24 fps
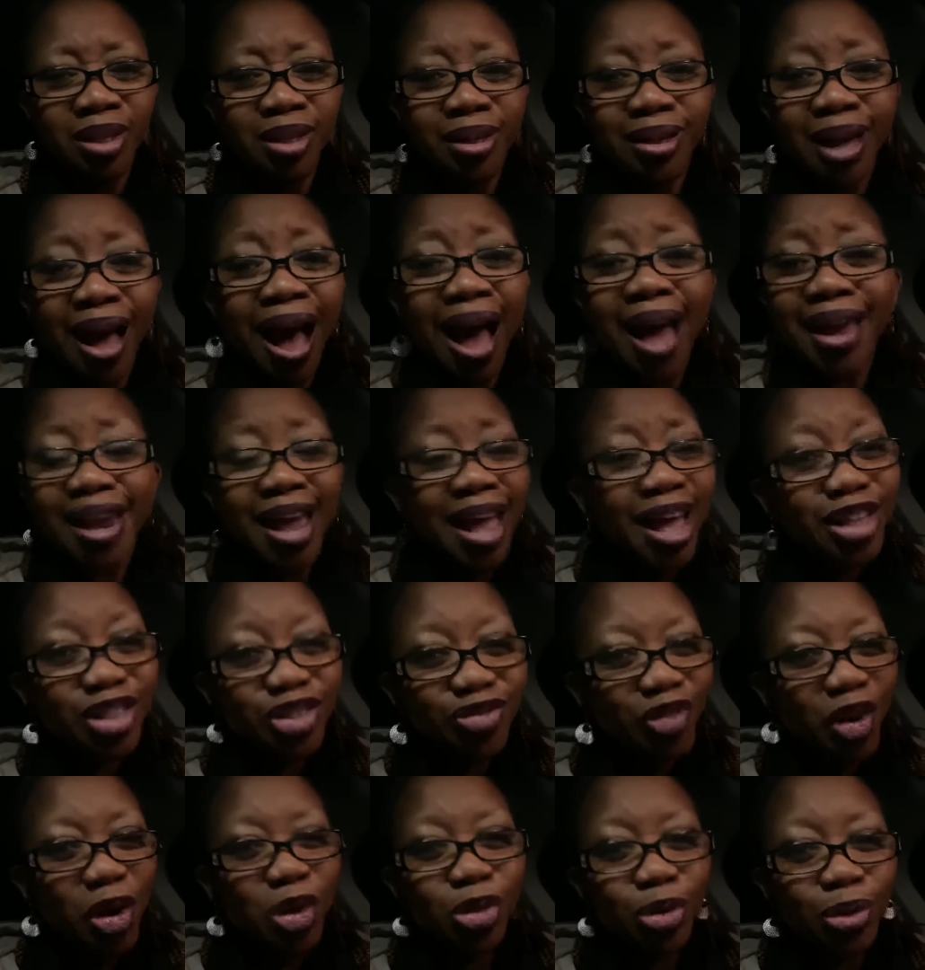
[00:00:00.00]
God has
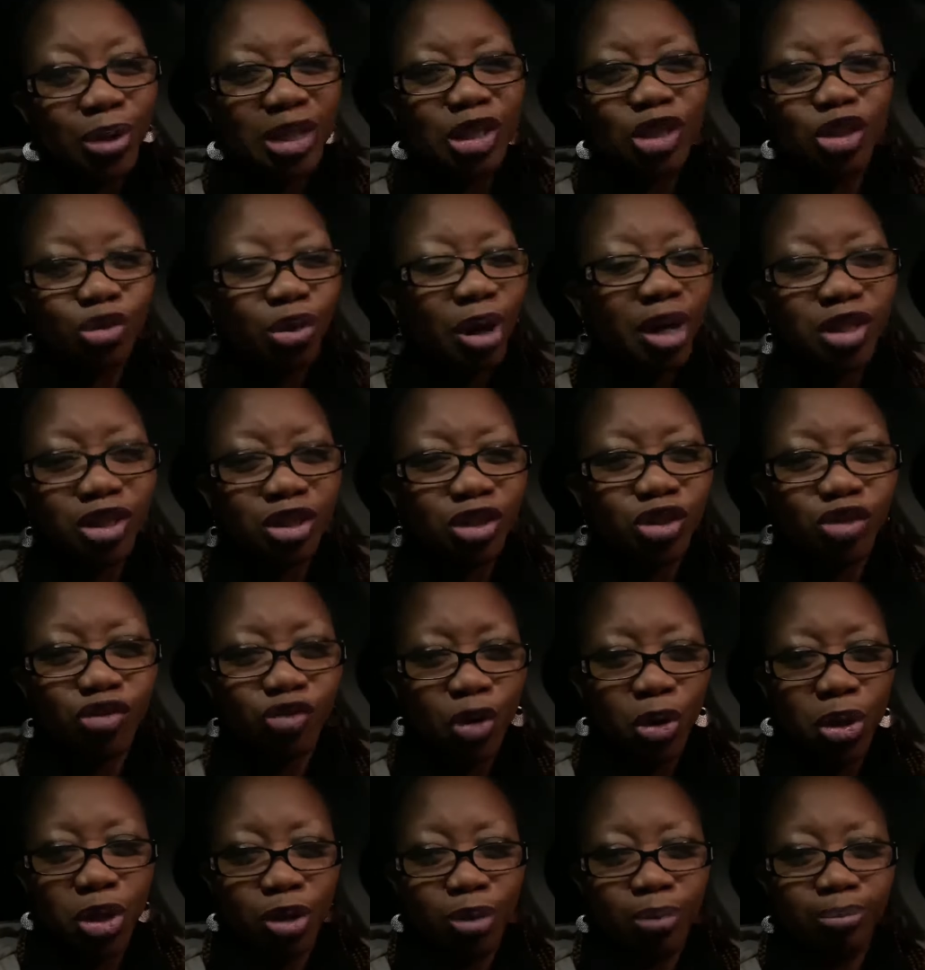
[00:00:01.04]
further instructions
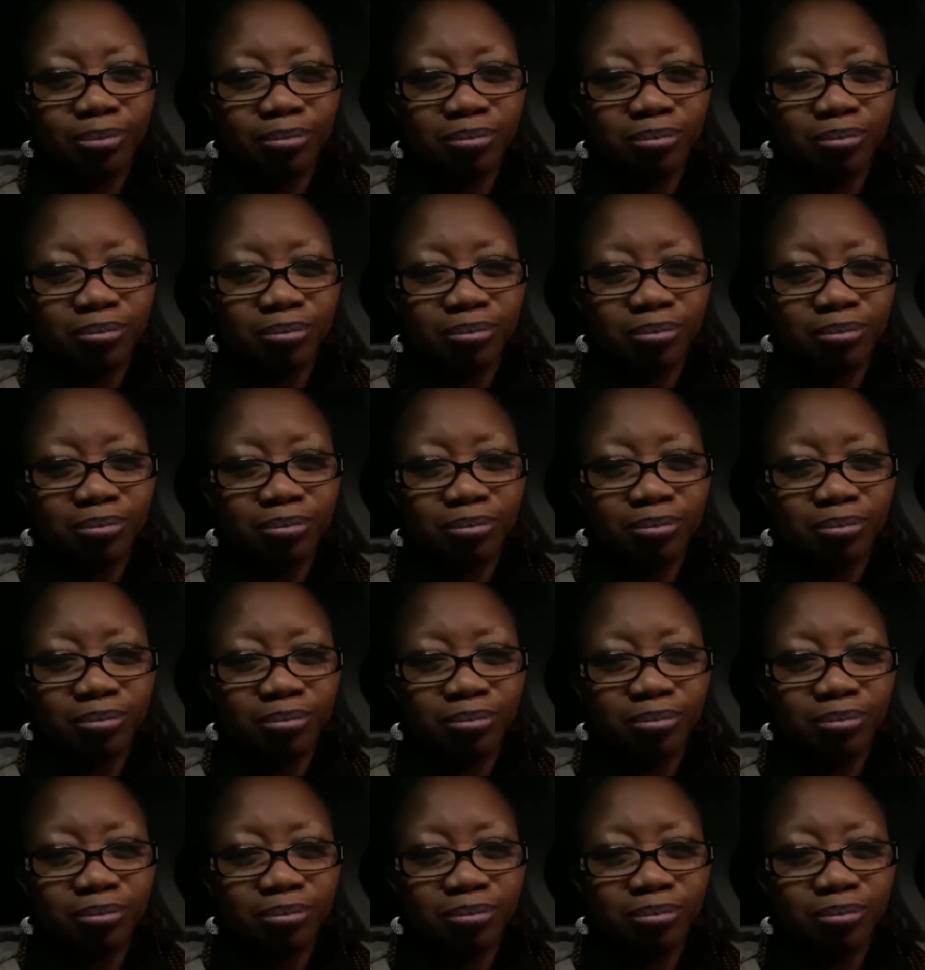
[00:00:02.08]
for you.